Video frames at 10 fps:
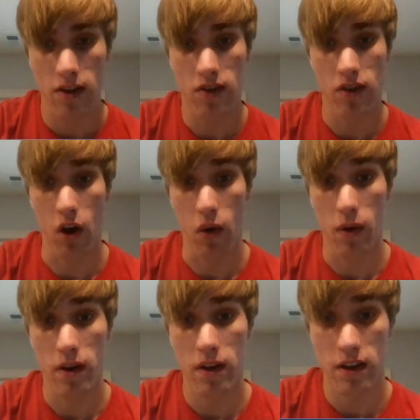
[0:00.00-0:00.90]

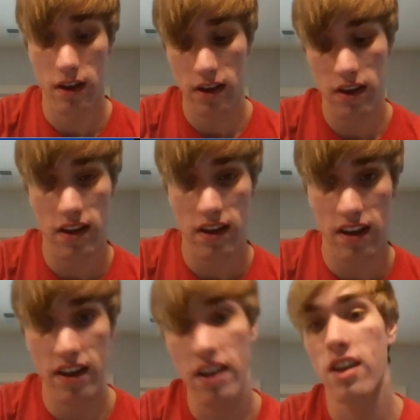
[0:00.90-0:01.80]
So,
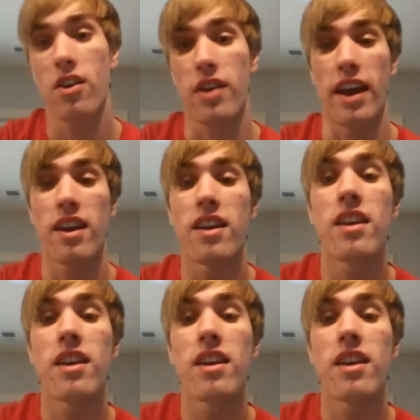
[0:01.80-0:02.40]
okay.